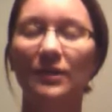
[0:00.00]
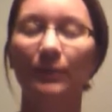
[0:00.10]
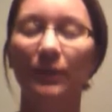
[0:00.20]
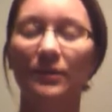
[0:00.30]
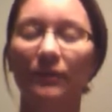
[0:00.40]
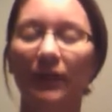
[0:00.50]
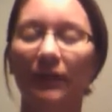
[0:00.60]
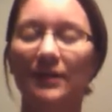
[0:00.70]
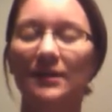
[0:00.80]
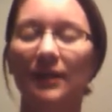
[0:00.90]

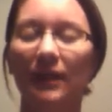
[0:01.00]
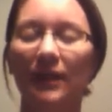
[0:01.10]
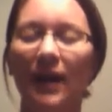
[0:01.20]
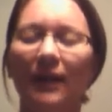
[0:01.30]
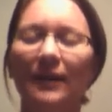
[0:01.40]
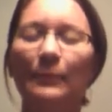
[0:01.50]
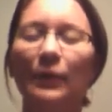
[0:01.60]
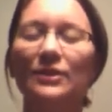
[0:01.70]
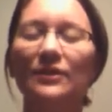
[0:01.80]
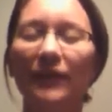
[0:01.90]
perseverance. Let
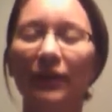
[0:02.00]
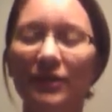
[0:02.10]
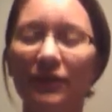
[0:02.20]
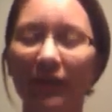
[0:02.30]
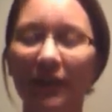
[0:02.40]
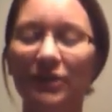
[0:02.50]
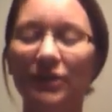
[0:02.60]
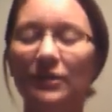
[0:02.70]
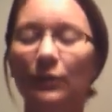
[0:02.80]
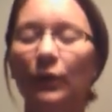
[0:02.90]
perseverance finish
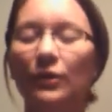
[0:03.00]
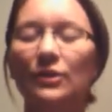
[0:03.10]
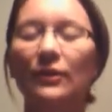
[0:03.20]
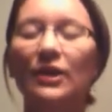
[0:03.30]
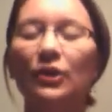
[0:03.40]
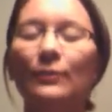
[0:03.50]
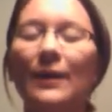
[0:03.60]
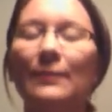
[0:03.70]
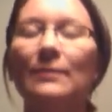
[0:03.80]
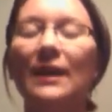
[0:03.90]
its work so that you may
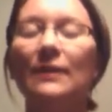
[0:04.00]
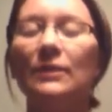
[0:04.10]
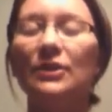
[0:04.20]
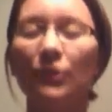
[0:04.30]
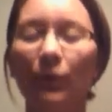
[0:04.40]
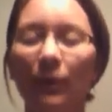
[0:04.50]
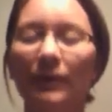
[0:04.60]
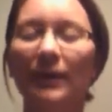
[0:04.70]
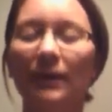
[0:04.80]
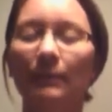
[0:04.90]
be made mature
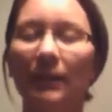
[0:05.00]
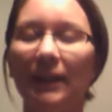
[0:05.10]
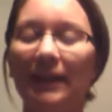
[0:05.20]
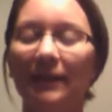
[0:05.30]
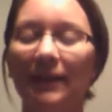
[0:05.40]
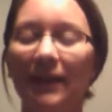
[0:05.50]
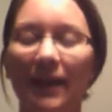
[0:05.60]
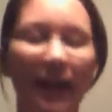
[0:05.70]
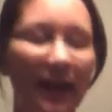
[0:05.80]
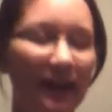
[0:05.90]
and complete,
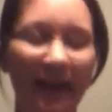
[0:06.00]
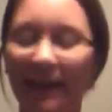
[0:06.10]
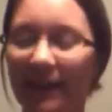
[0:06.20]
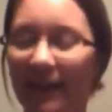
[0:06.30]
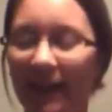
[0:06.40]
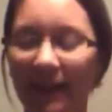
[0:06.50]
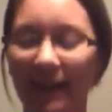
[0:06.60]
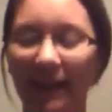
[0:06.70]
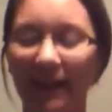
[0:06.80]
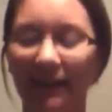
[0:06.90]
not lacking
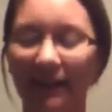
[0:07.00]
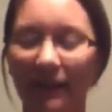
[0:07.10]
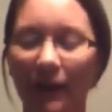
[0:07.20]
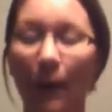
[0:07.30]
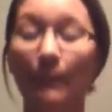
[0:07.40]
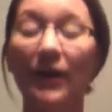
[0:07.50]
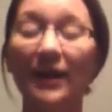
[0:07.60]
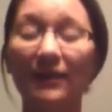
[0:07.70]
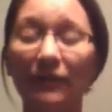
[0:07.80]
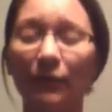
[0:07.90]
anything. But
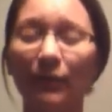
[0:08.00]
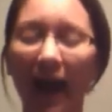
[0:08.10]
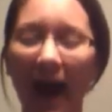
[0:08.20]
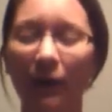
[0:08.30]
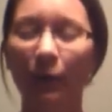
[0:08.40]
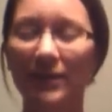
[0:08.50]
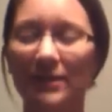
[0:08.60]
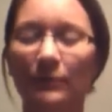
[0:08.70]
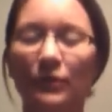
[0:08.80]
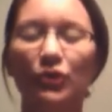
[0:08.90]
if you lack
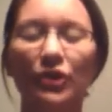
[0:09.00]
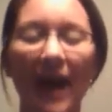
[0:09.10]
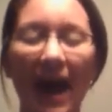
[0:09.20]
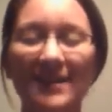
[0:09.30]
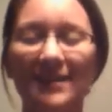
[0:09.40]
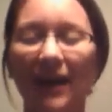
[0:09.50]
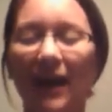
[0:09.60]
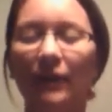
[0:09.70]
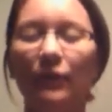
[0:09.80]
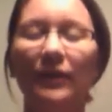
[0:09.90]
wisdom, you should ask
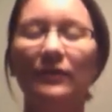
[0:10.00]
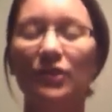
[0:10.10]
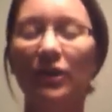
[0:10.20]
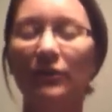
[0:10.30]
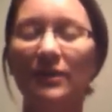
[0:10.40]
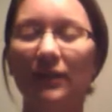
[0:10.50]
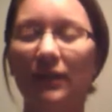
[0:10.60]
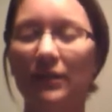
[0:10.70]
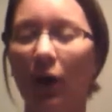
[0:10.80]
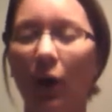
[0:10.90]
God, who gives generously
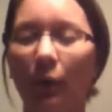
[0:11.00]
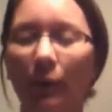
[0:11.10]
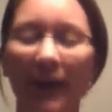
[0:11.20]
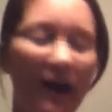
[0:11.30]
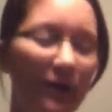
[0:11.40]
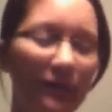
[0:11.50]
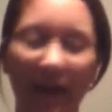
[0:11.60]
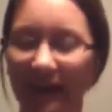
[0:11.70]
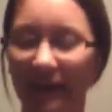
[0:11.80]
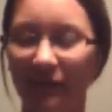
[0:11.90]
to all without
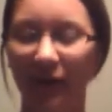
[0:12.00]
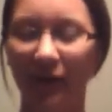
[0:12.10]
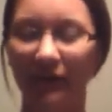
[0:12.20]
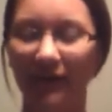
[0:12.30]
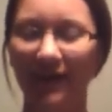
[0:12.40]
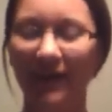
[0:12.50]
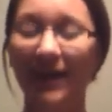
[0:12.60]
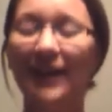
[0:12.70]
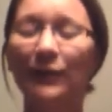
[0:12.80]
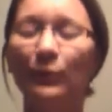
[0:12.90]
finding fault,
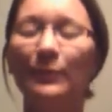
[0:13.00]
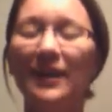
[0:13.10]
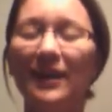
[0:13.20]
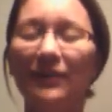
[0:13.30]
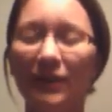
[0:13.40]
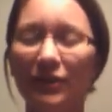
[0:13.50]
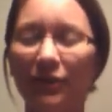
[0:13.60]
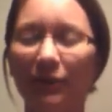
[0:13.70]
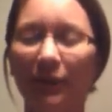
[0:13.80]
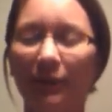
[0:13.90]
and it will be given to
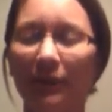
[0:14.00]
you.